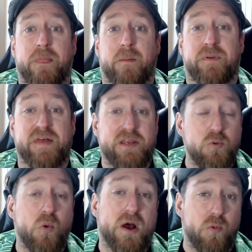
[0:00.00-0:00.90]
but then you
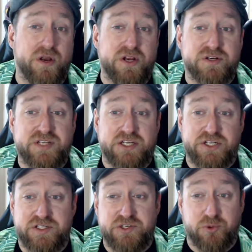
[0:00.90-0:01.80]
want one of your
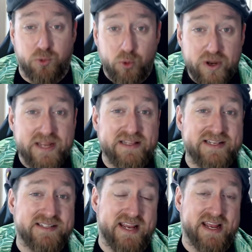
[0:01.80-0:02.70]
sessions to really
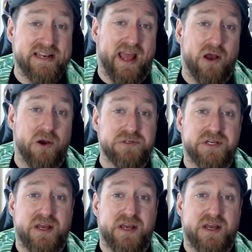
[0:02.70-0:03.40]
stand out.